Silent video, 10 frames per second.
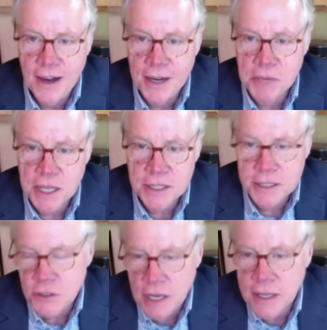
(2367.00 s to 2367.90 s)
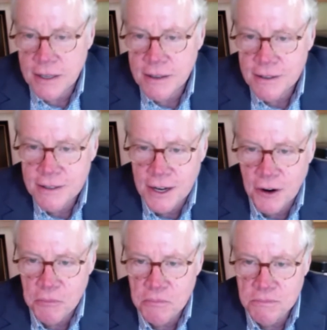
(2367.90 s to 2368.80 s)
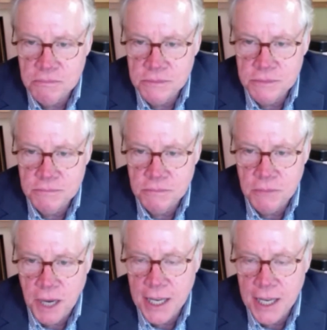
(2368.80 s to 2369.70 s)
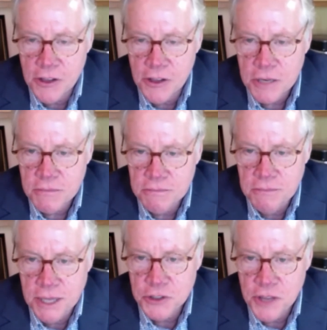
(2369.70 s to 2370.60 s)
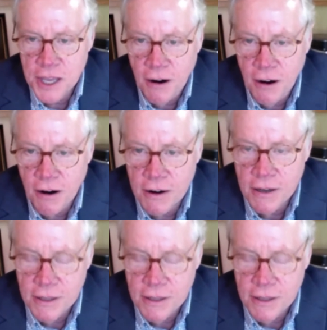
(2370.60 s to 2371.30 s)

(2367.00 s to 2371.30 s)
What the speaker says: because certainly, you know, by any other measure they are.